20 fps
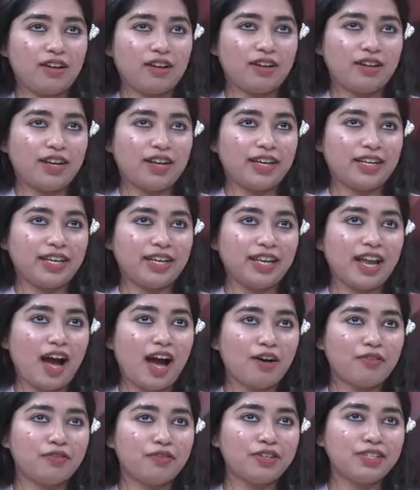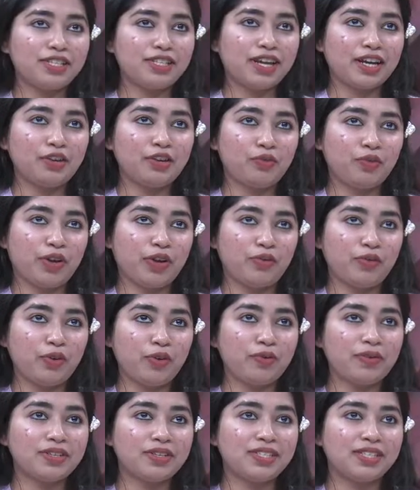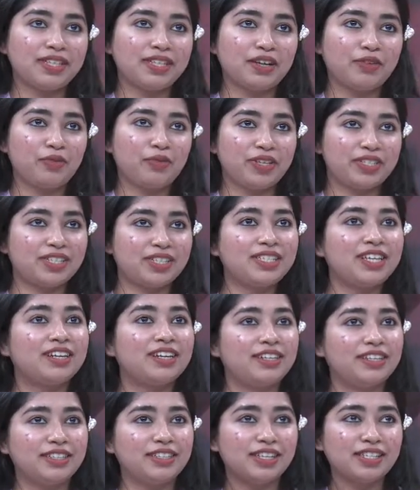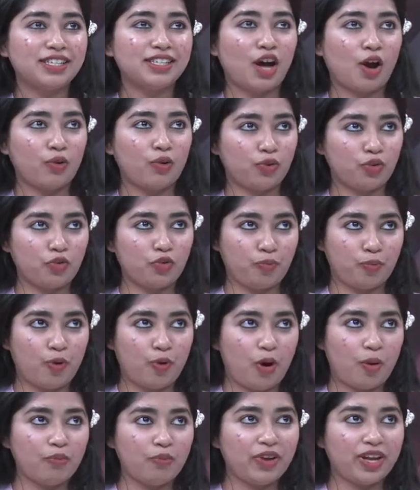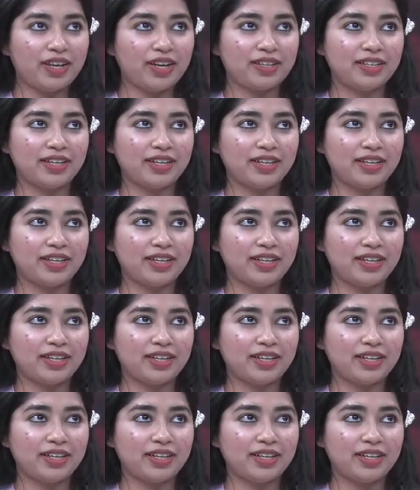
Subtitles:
Like in our side, when we was there, we just heard the sound of bomb when